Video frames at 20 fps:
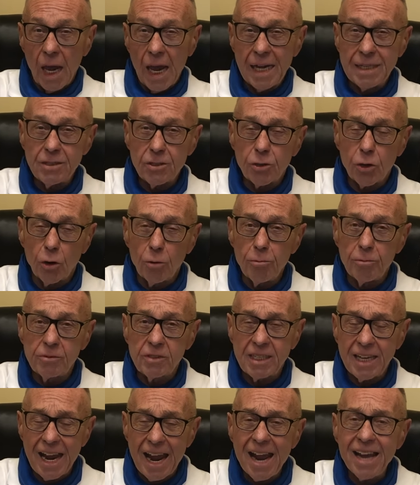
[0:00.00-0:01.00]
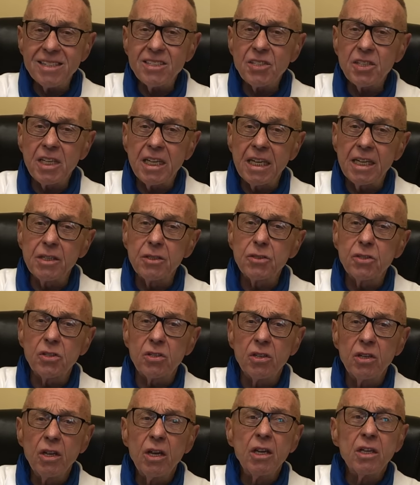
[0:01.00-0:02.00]
and her task
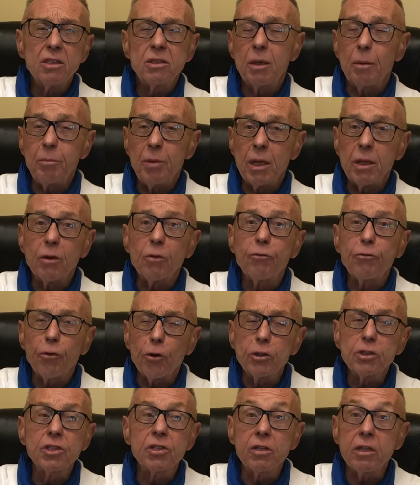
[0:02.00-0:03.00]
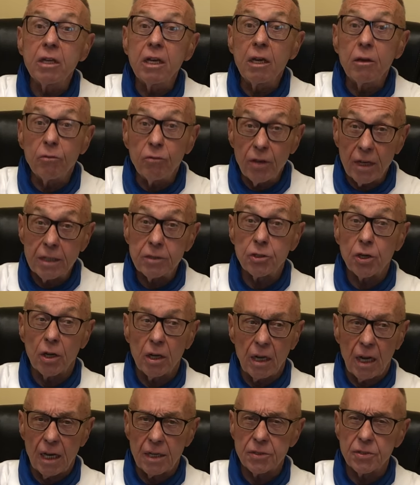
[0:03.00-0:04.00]
is to be the first
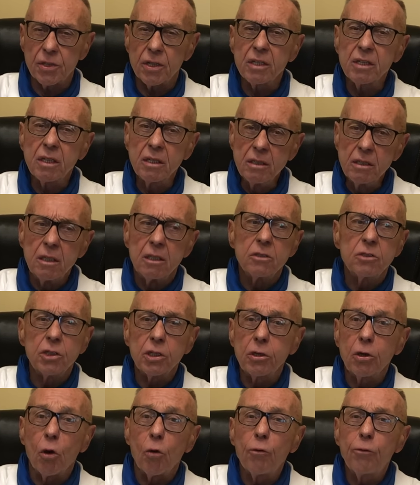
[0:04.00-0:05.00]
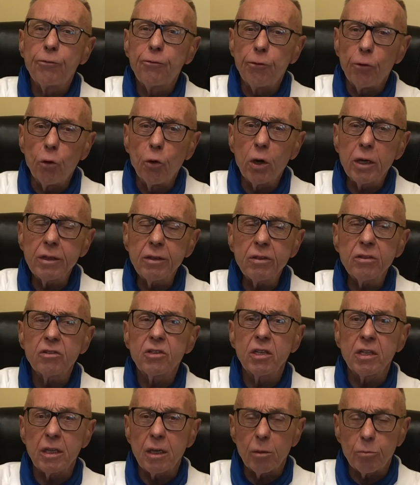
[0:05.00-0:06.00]
evangelizer, to go forth
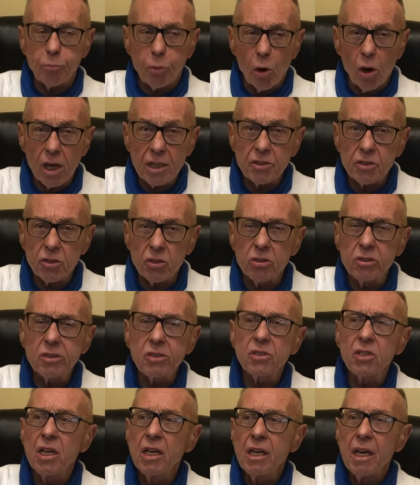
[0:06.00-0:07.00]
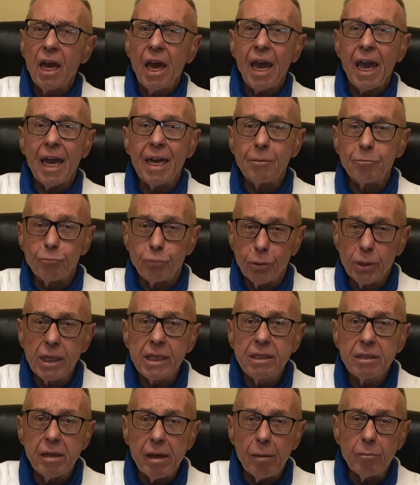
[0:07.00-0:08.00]
to the apostles and
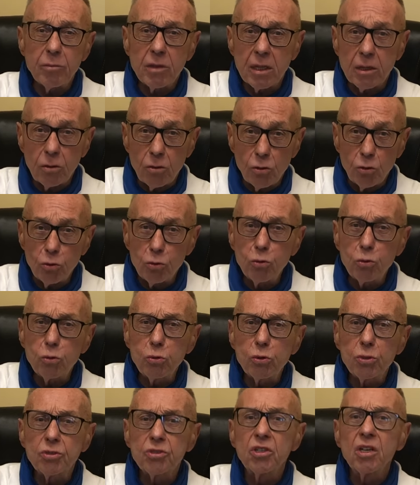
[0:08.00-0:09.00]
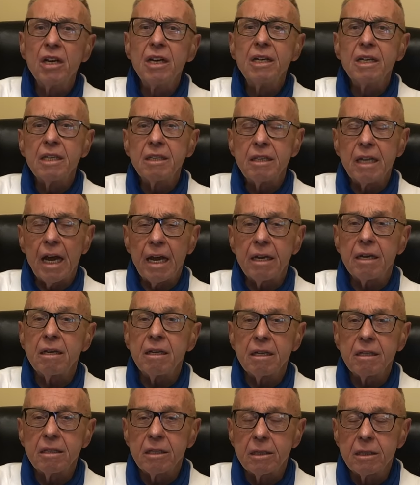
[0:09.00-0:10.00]
bring them the news that
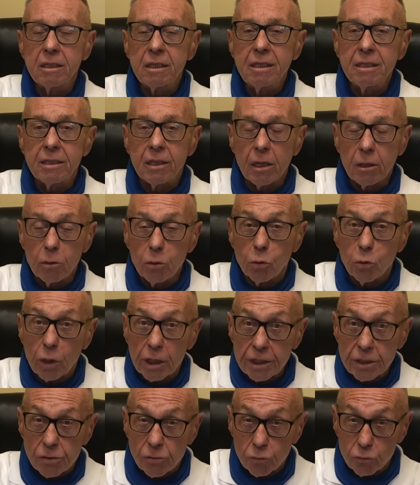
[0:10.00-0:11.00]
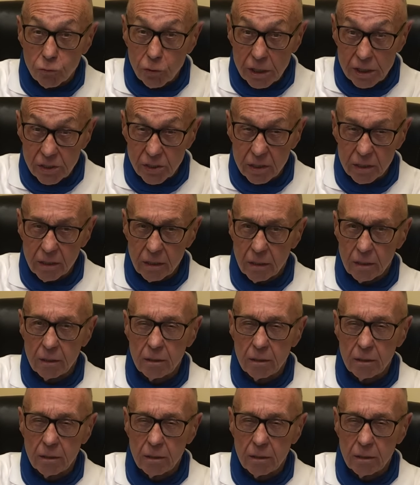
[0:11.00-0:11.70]
the Lord is risen.